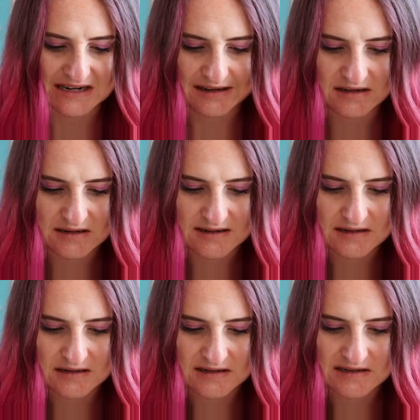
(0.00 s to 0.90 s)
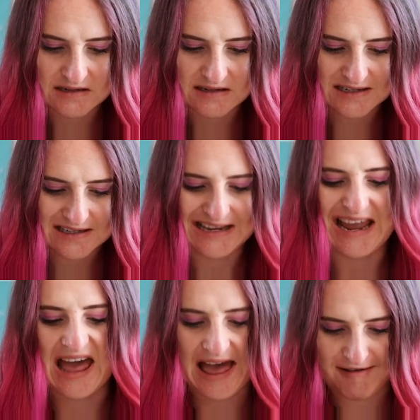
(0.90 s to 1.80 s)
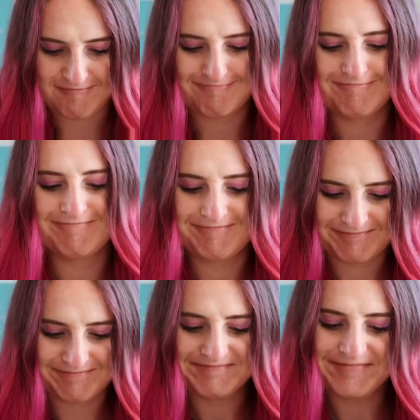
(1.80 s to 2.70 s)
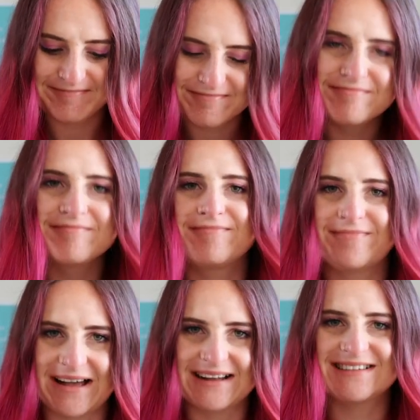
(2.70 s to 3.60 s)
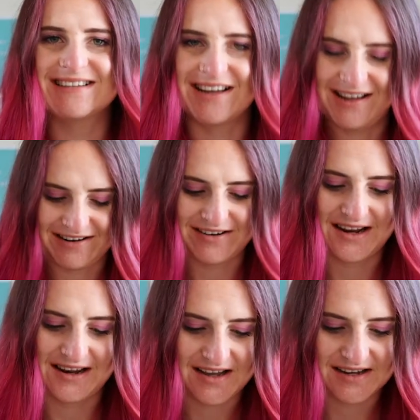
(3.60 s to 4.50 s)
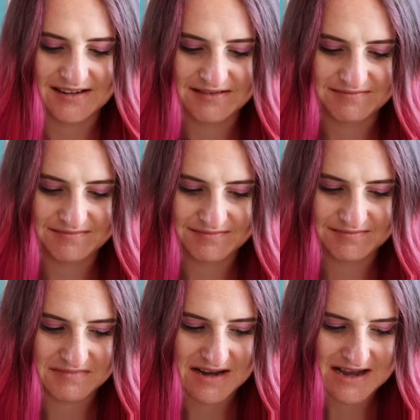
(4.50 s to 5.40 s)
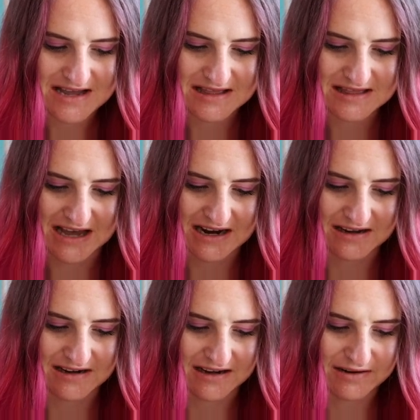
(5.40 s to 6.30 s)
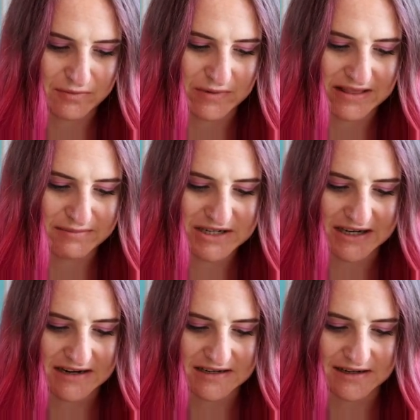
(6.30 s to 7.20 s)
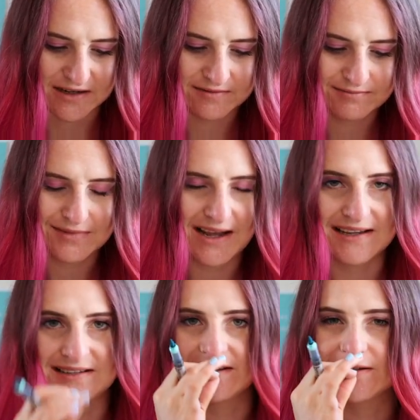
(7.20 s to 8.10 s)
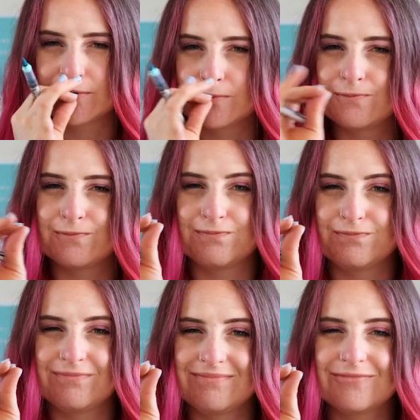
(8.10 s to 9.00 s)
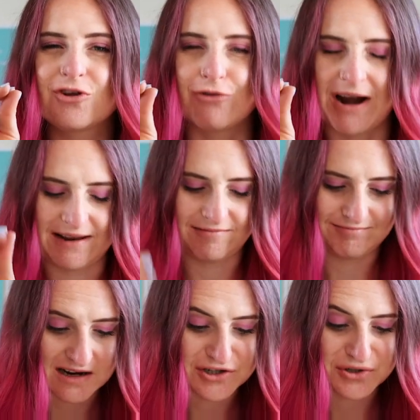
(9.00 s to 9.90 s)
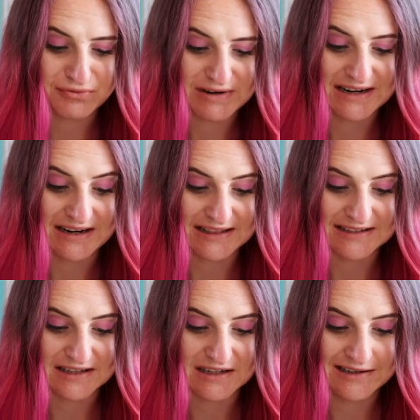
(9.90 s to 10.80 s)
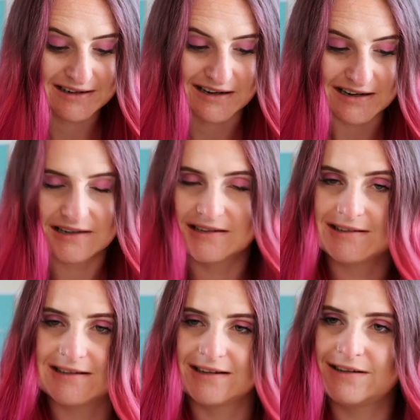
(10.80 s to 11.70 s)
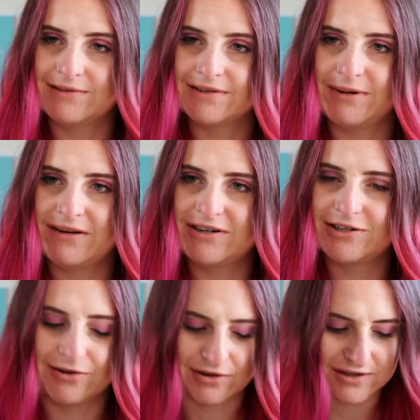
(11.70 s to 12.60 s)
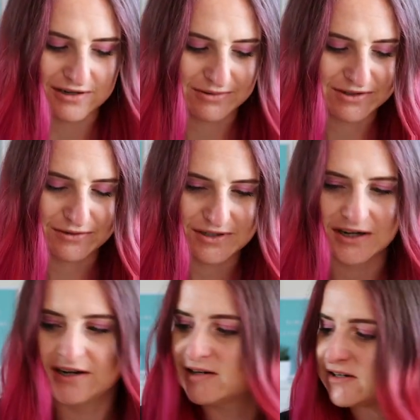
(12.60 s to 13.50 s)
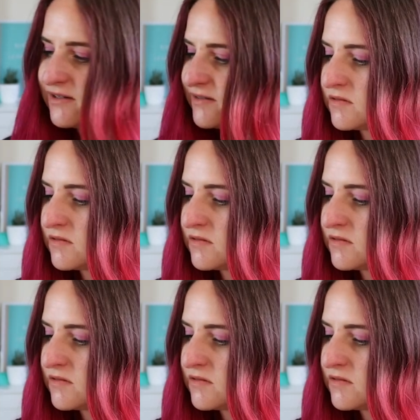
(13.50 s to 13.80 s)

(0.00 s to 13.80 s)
colour. Yeah. That's the colour I like. That colour with magenta is just great. I do really like this colour. I just think it was a bit of a shock that it was so dark.